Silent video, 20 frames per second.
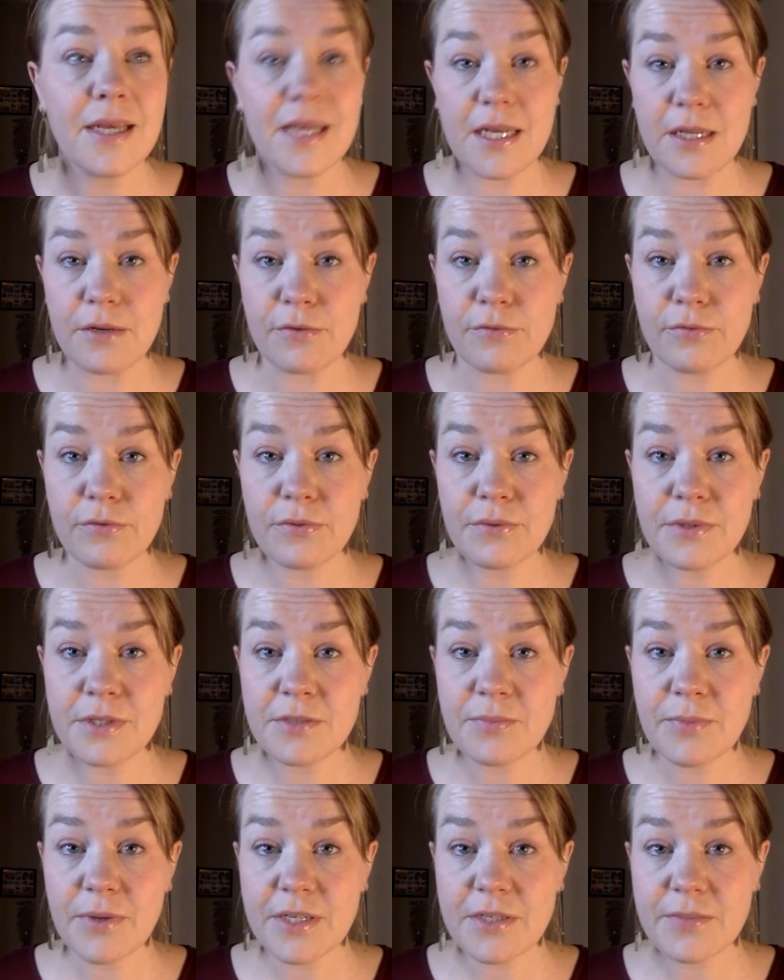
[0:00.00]

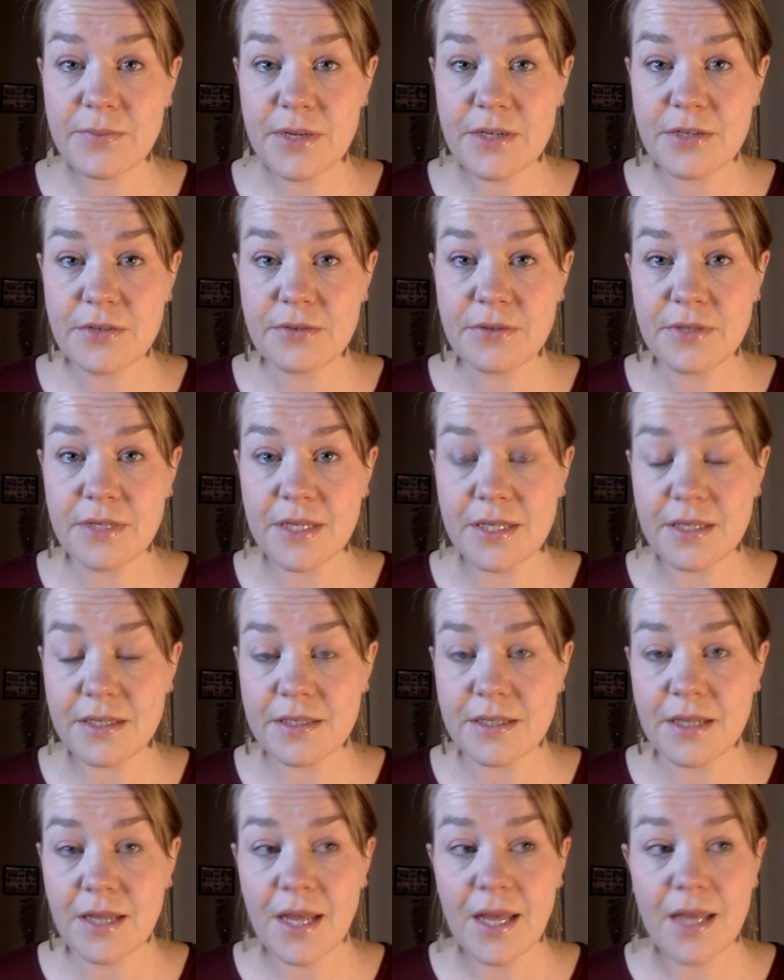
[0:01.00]
influenced by special needs.